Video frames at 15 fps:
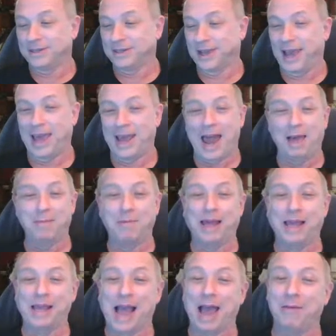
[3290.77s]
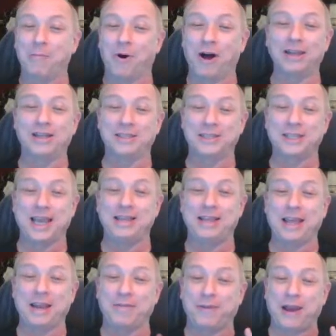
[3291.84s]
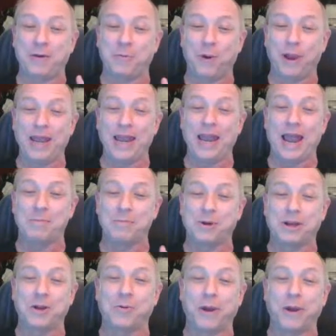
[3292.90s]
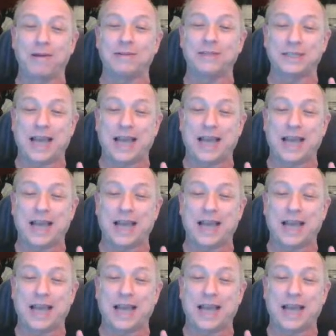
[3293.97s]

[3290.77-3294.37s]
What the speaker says: And I'm like, I want to say that if I win it, I'm going to wear a